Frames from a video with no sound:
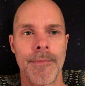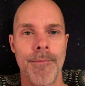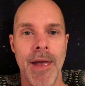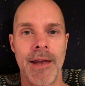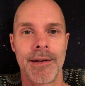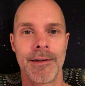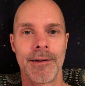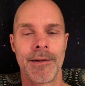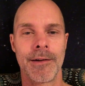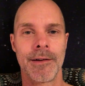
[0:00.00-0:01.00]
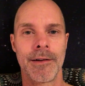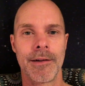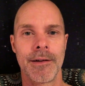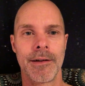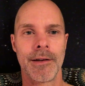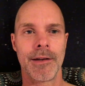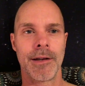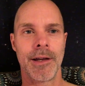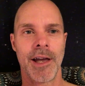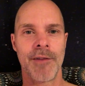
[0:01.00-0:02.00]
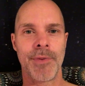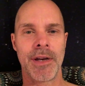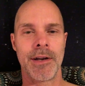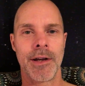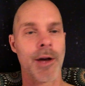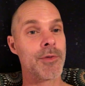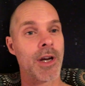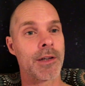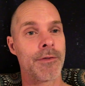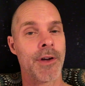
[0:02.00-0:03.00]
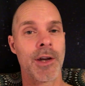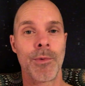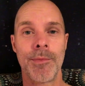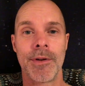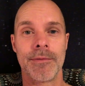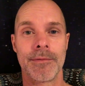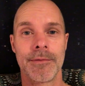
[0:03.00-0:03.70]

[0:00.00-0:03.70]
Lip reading: Men have been objectifying women